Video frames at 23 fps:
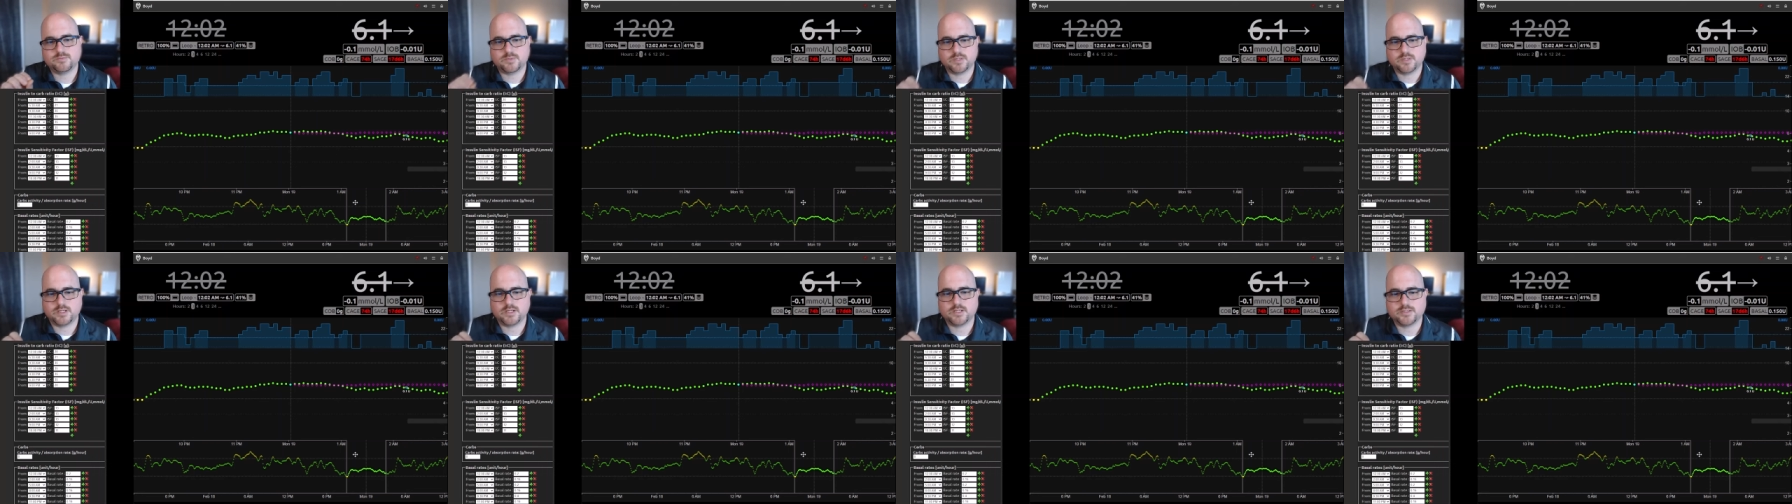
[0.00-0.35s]

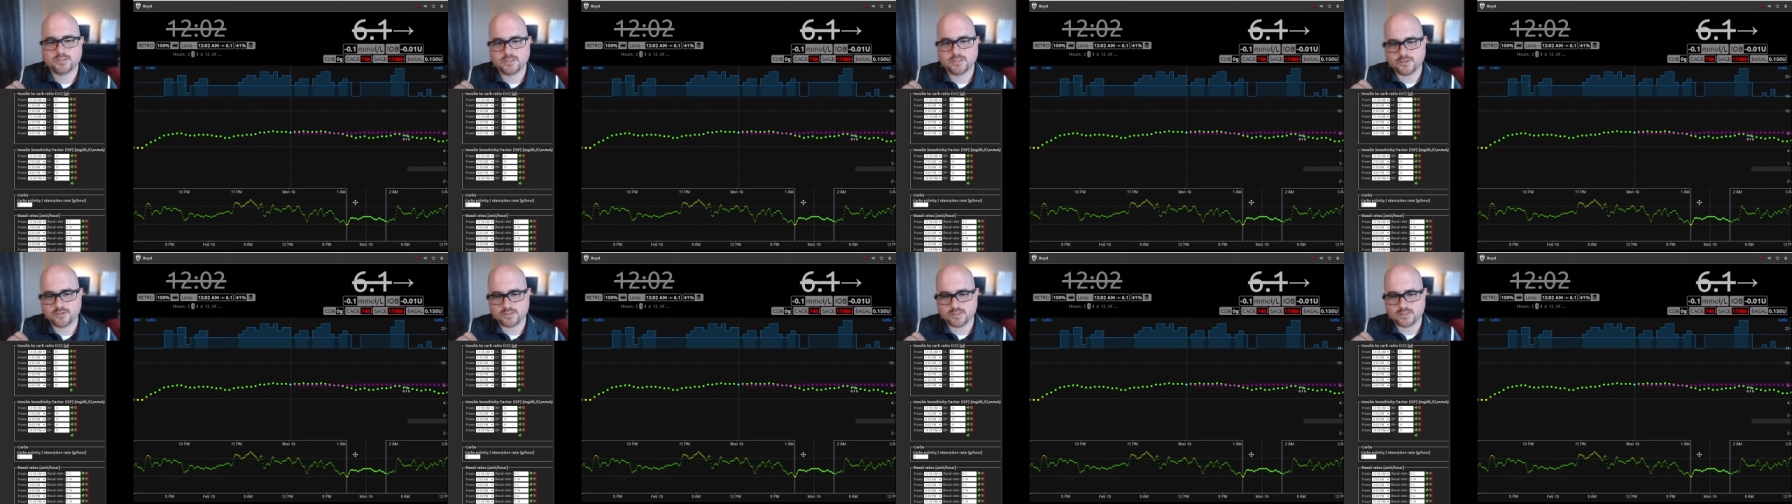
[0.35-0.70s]
because
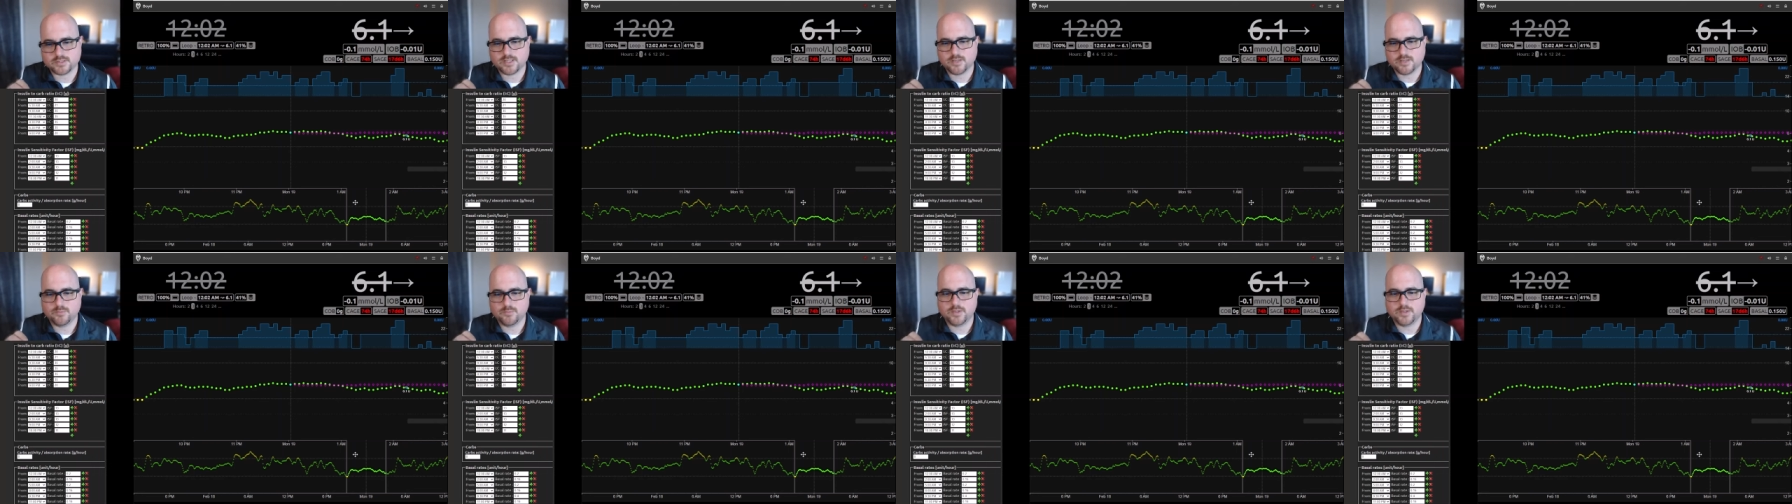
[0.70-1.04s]
you're using
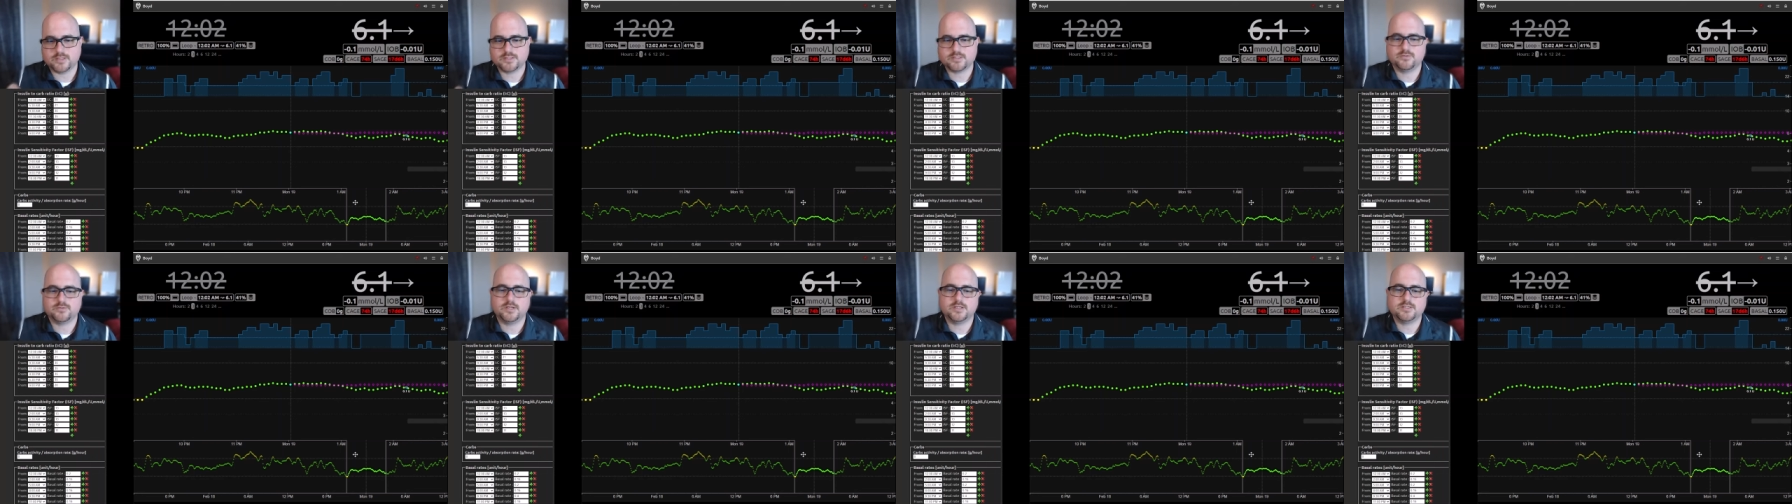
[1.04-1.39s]
temp
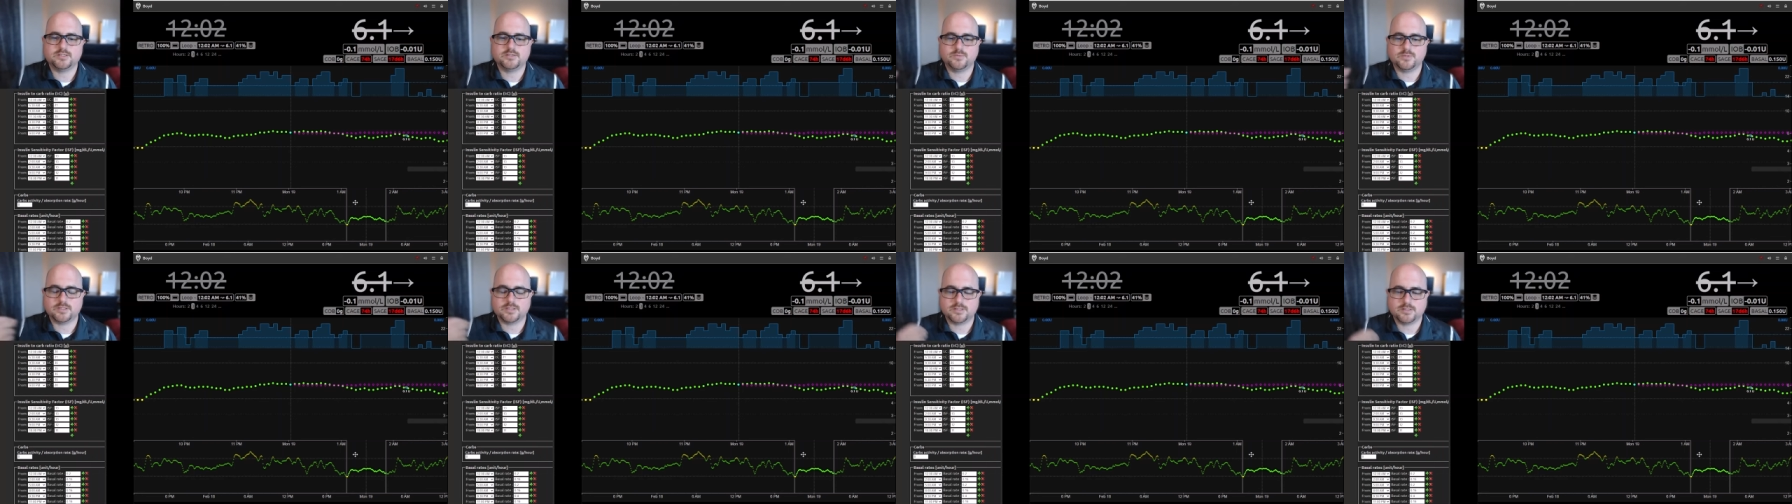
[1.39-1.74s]
basal
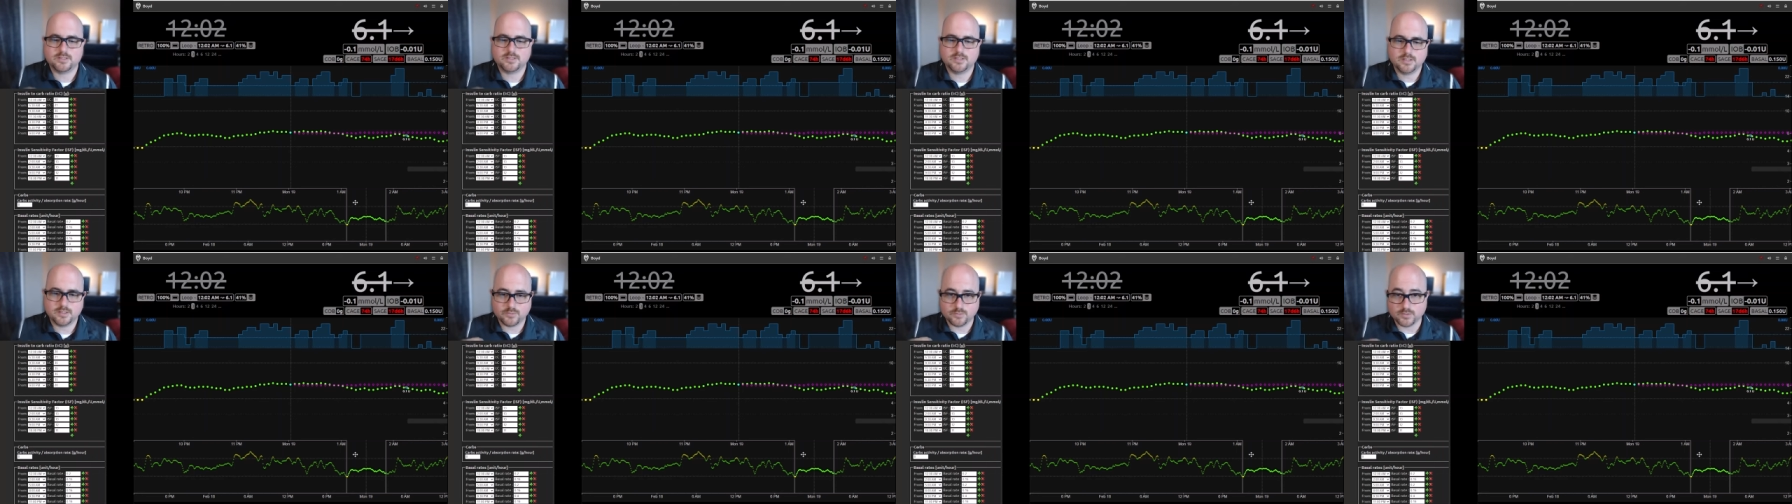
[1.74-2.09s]
rates with
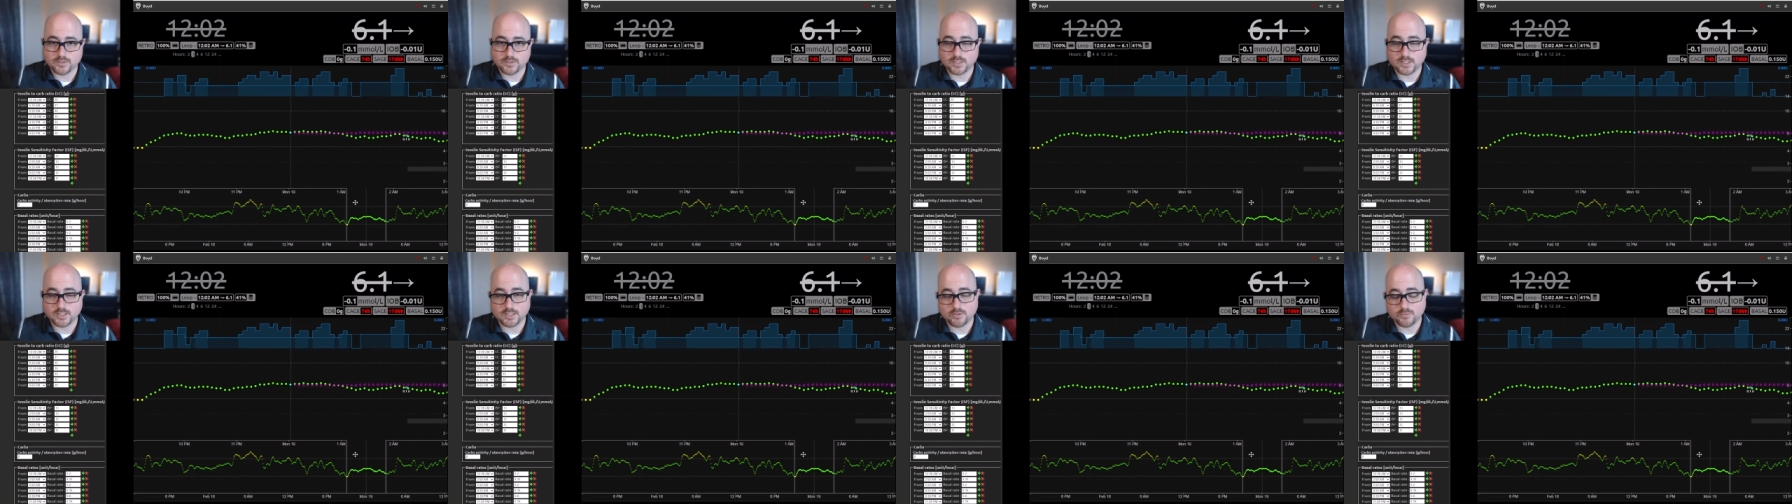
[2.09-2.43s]

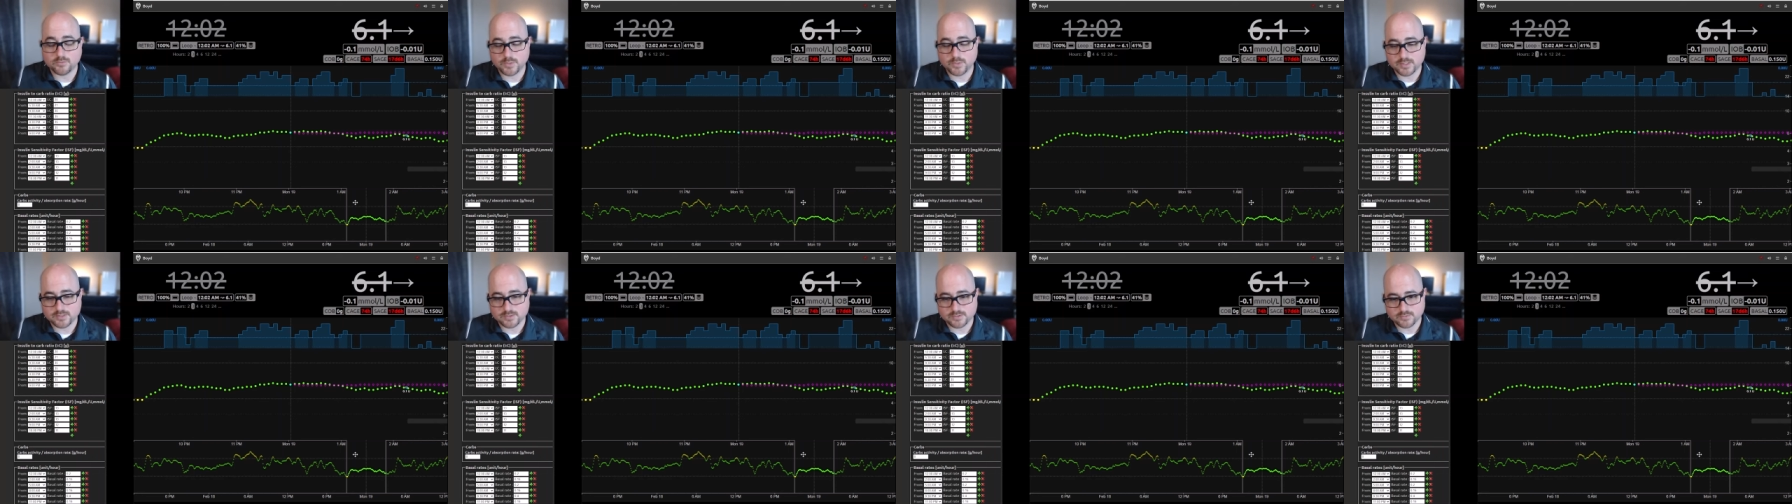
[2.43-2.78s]
really low
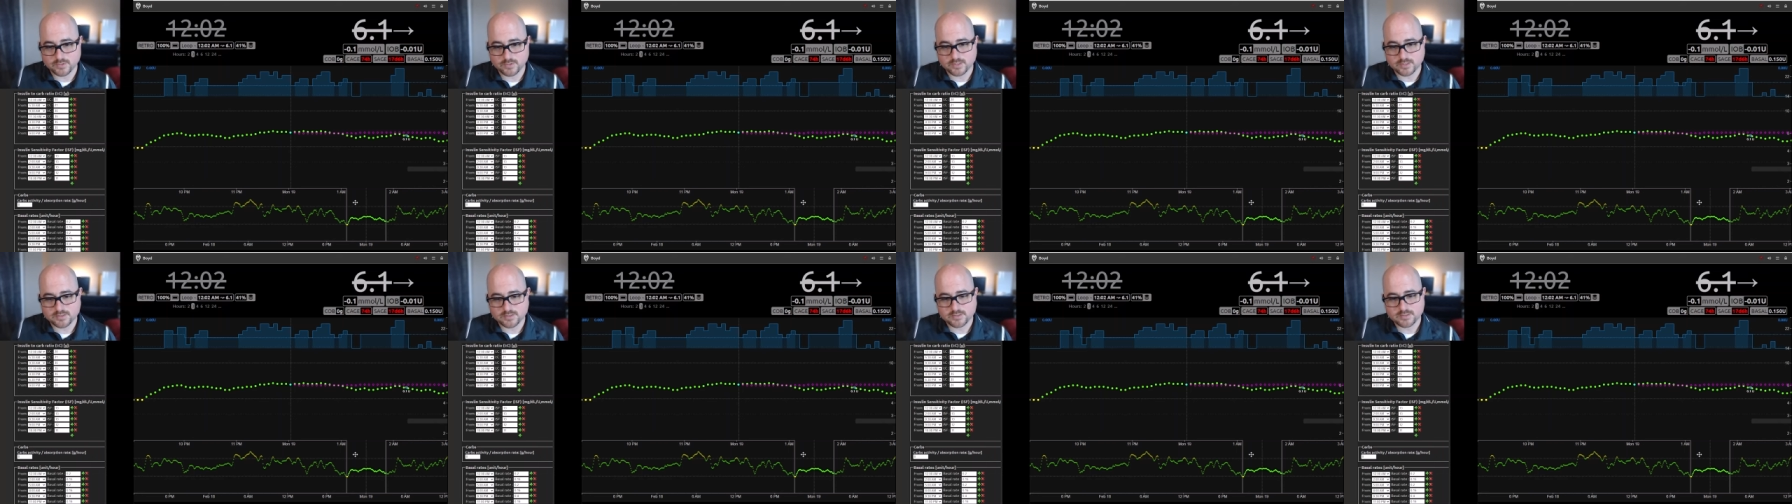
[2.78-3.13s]
basal
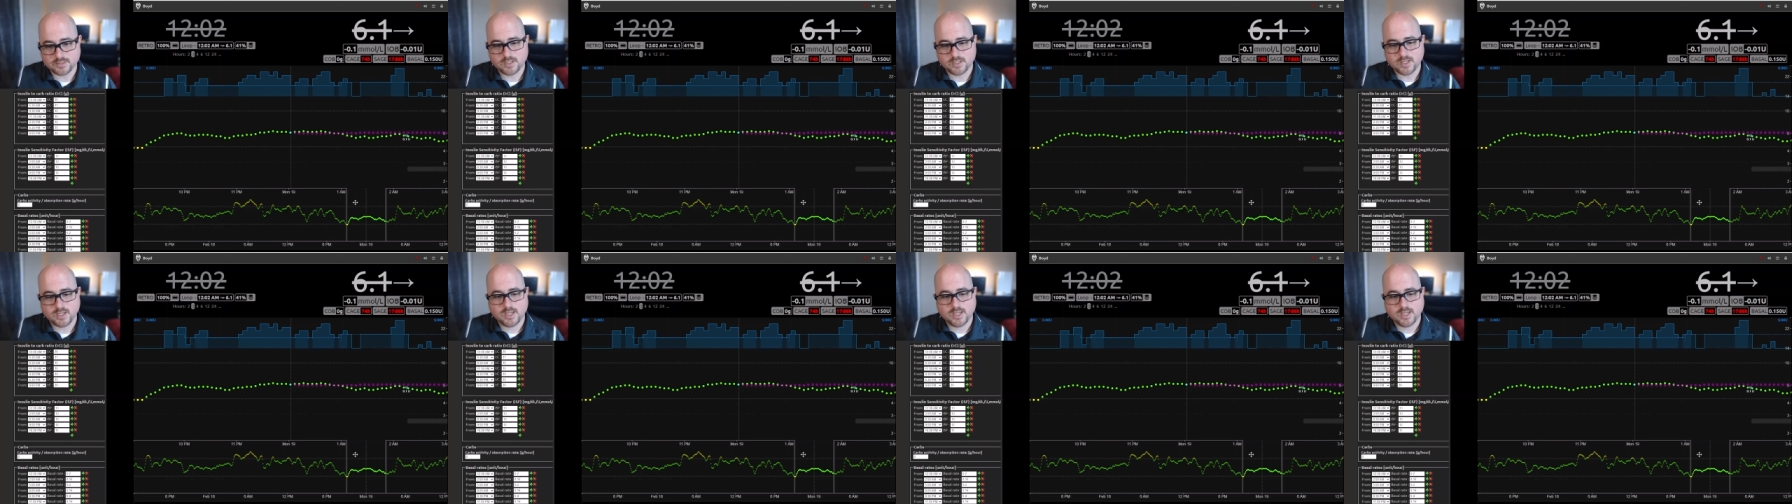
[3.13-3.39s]
rates.